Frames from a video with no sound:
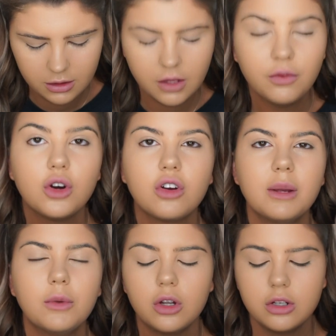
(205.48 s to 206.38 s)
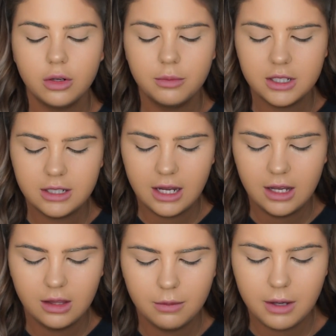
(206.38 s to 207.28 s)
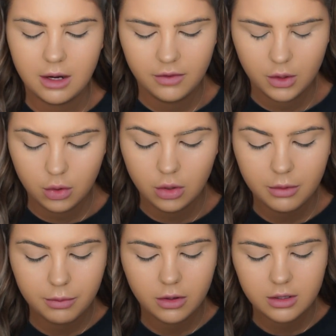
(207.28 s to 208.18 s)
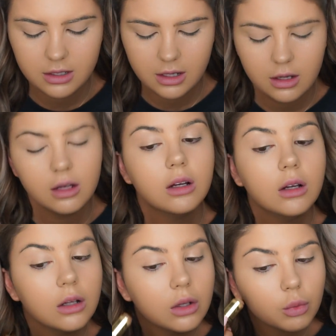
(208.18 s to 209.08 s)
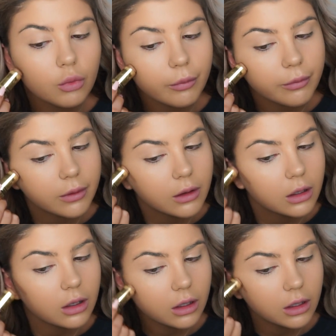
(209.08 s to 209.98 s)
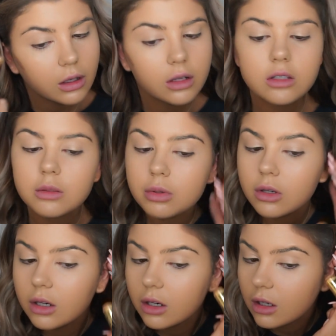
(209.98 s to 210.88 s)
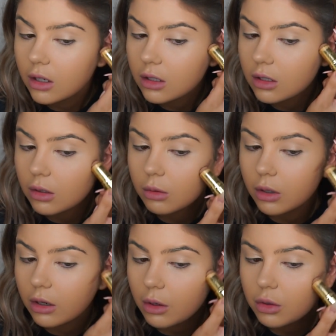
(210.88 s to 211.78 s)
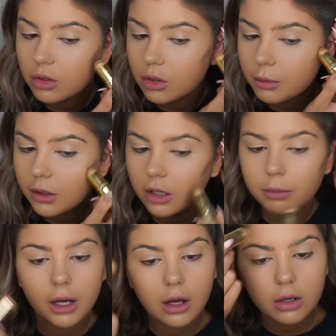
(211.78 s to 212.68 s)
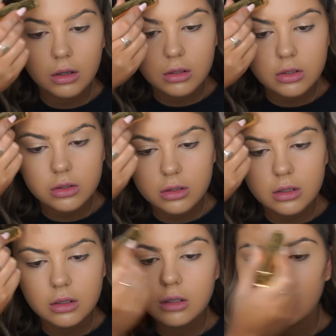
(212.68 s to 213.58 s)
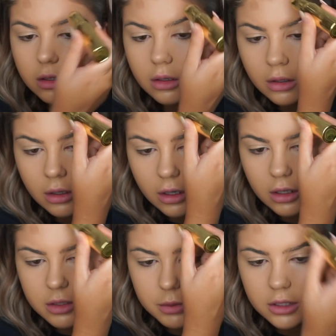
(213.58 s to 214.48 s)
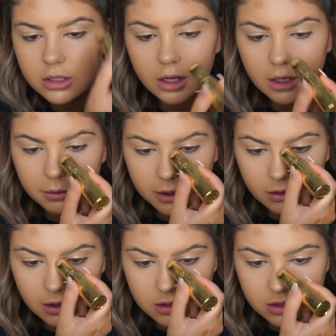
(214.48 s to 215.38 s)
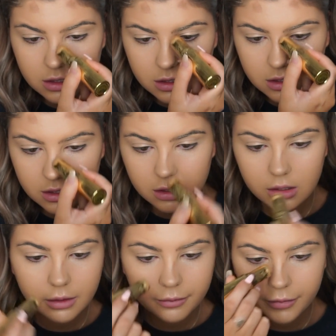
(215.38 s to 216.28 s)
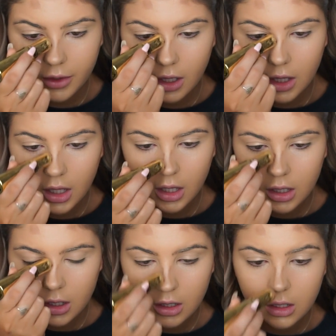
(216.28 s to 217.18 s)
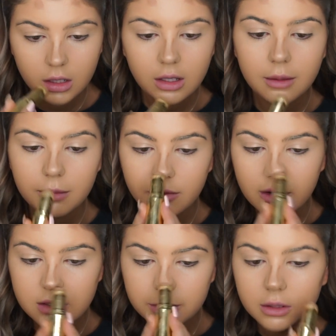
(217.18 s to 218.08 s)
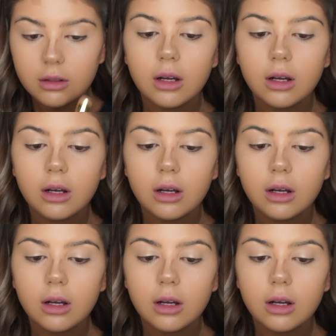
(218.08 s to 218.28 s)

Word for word: So full cream contour, I'm just taking the Benefit Hoola Bronzer and just putting it where I would normally powder contour. I just put a tiny bit of this just to give my face a bit of